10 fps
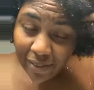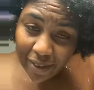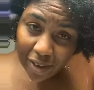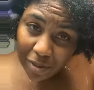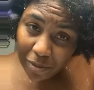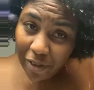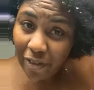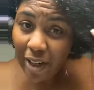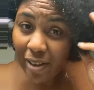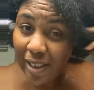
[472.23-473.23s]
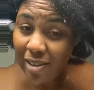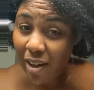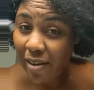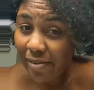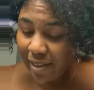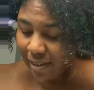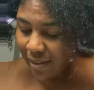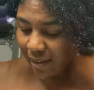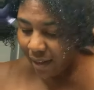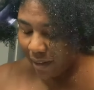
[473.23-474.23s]
feels fairly soft
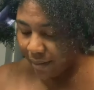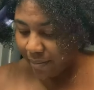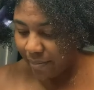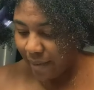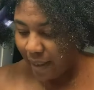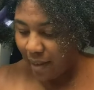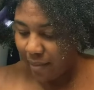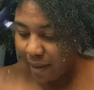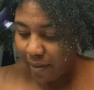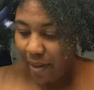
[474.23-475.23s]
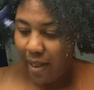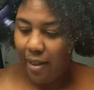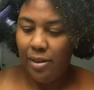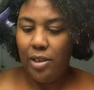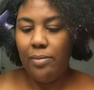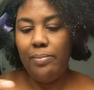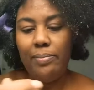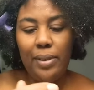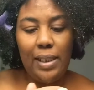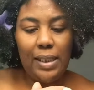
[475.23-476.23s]
um, but I'm gonna go ahead and
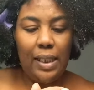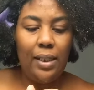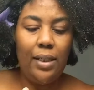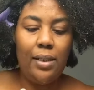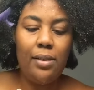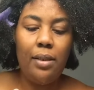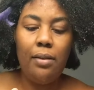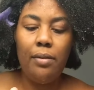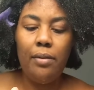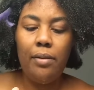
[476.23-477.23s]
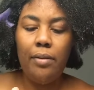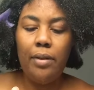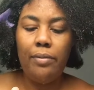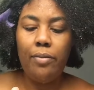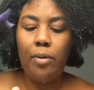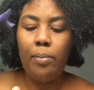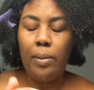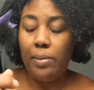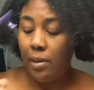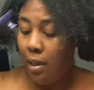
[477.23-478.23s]
put this in and it's, it's three to four
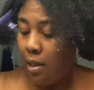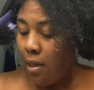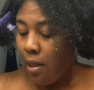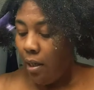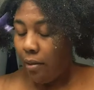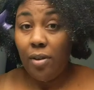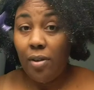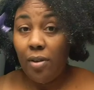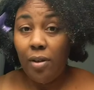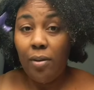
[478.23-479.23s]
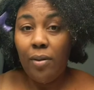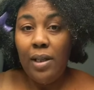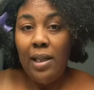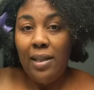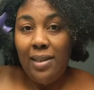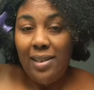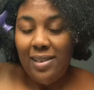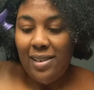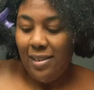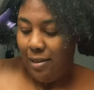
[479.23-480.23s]
pumps okay so
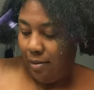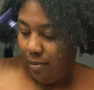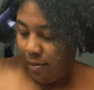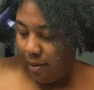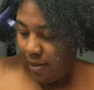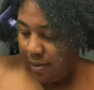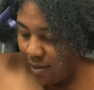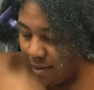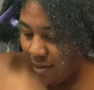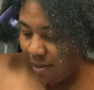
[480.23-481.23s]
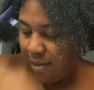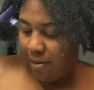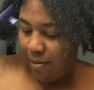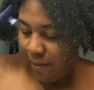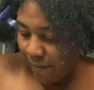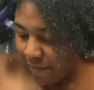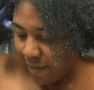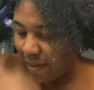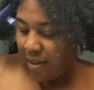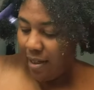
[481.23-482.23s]
this is one two
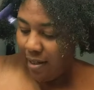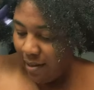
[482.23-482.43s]
three